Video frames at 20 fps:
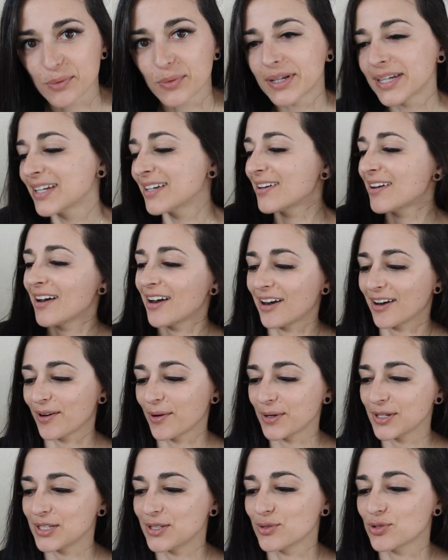we are
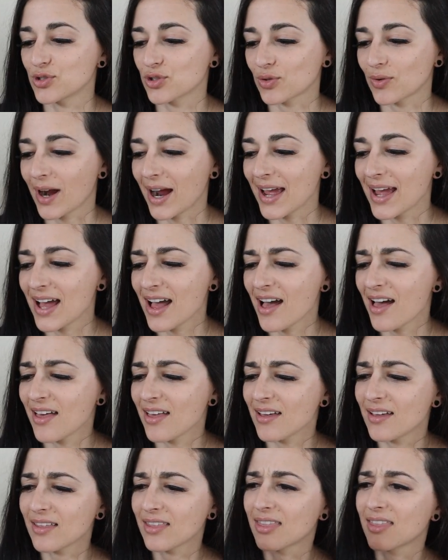going to try
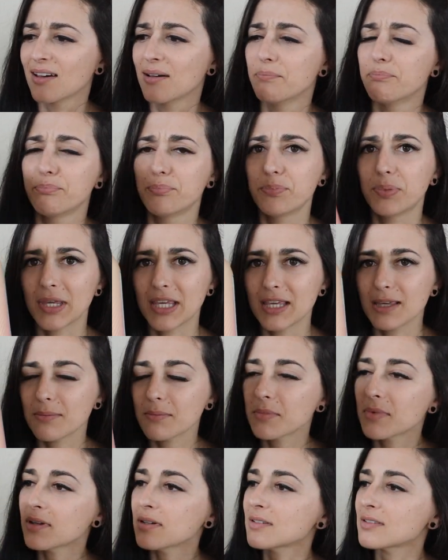The
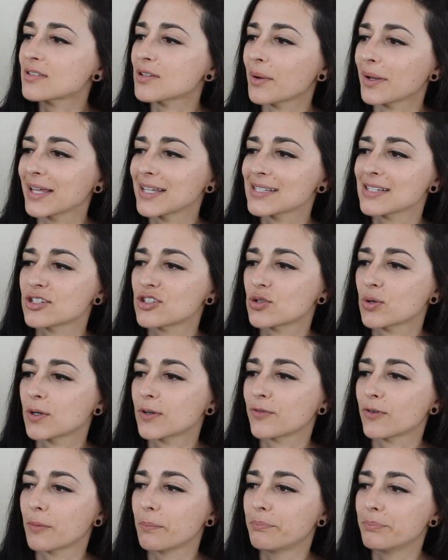BEAM, so I guess it's
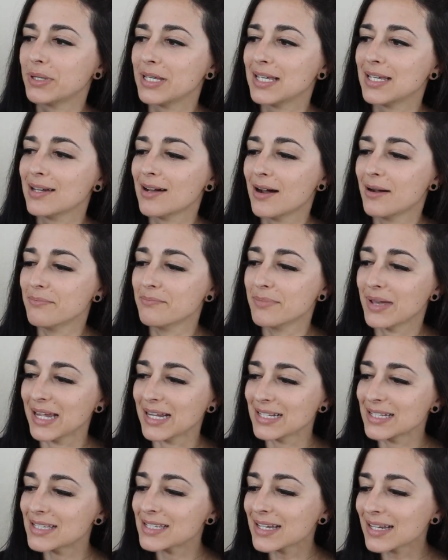short for Be
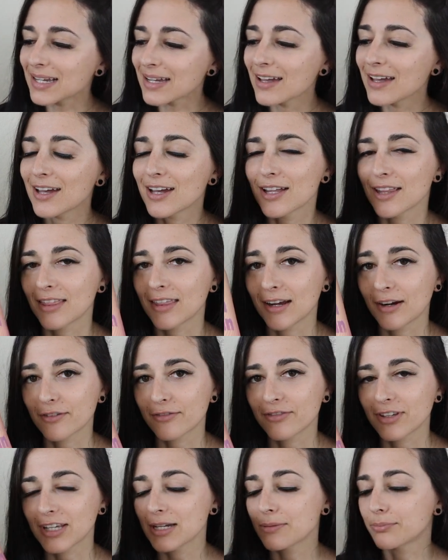Amazing, their
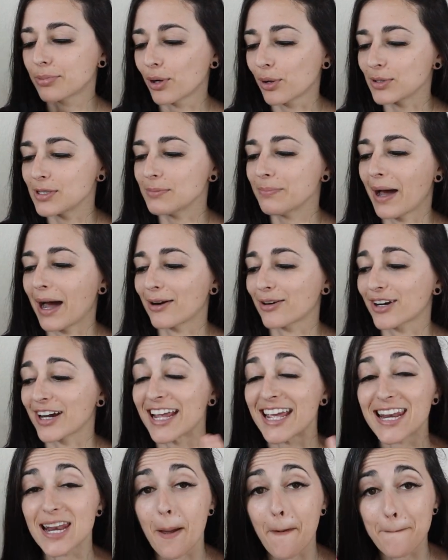vegan protein powder
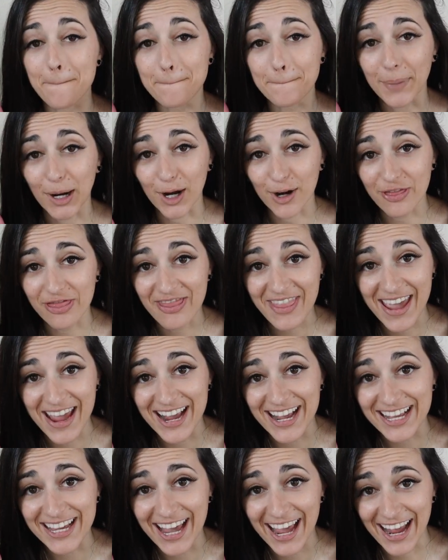in
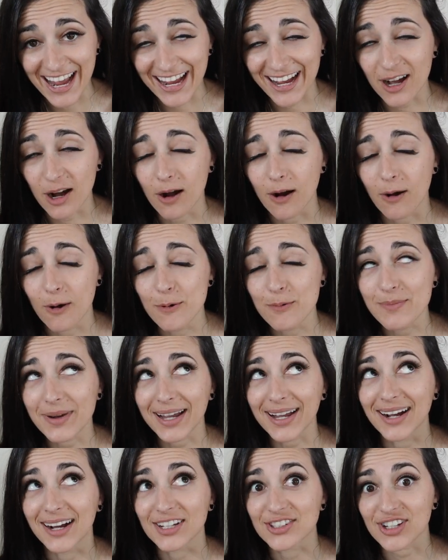birthday cake. Oh
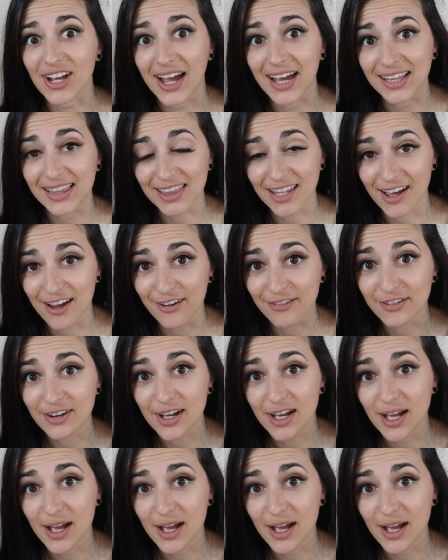my gosh, I love